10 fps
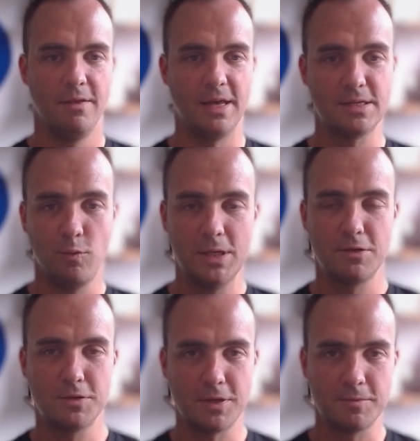That's a
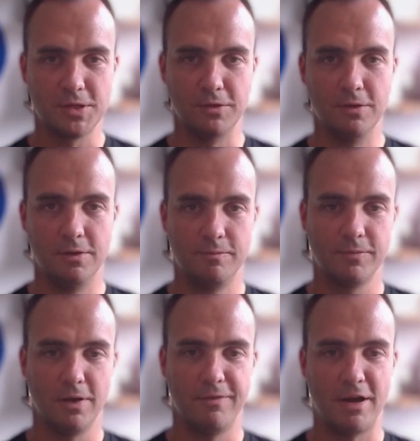whistle-stop tour
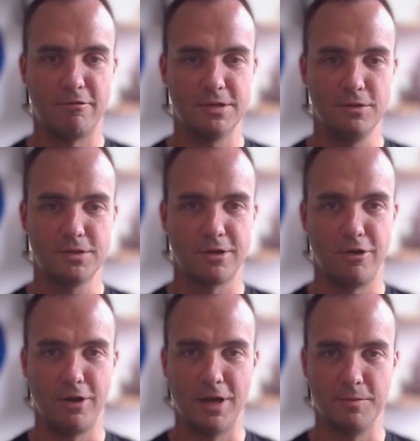of how Resource
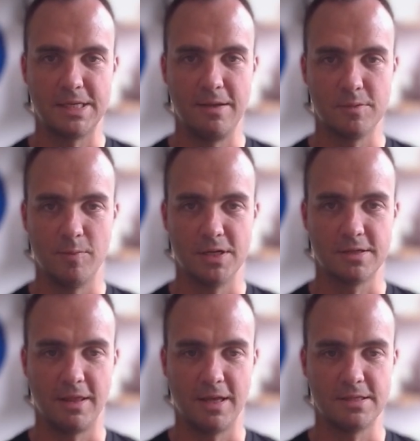Guru helps teams
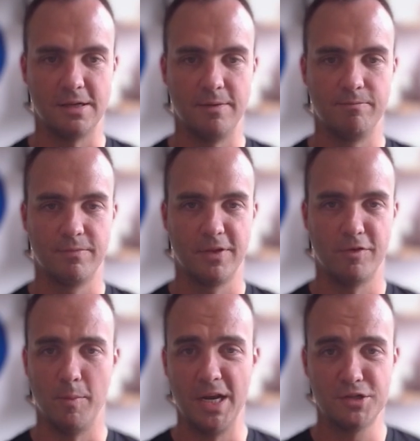master their time,
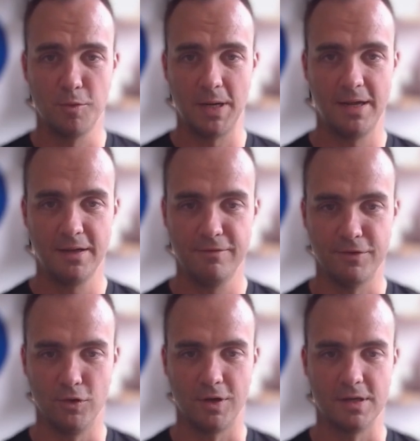from initial planning and
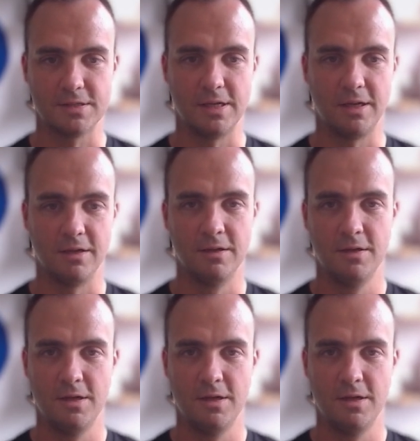forecasting,